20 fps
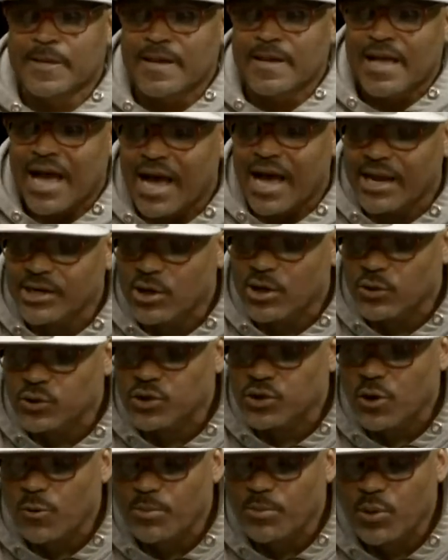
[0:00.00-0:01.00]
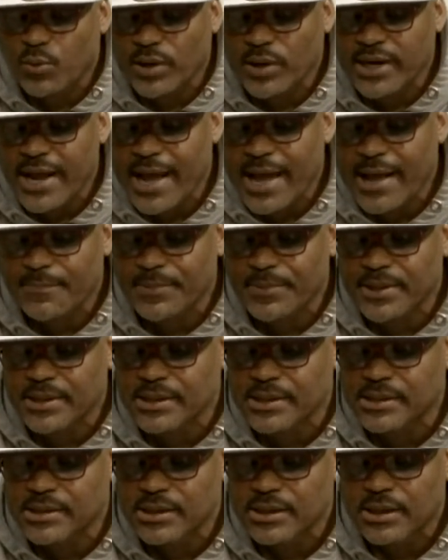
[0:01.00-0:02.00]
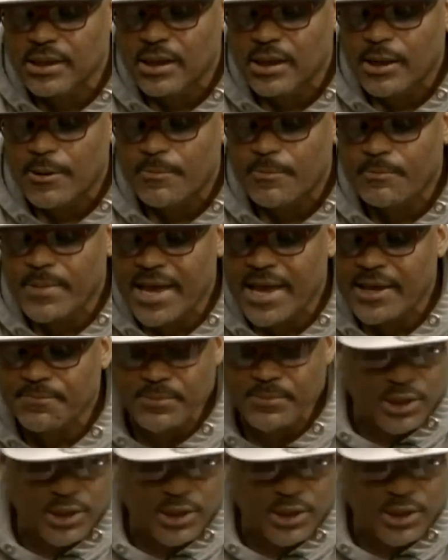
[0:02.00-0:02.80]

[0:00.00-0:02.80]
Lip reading: I know, Zo, but what happened made me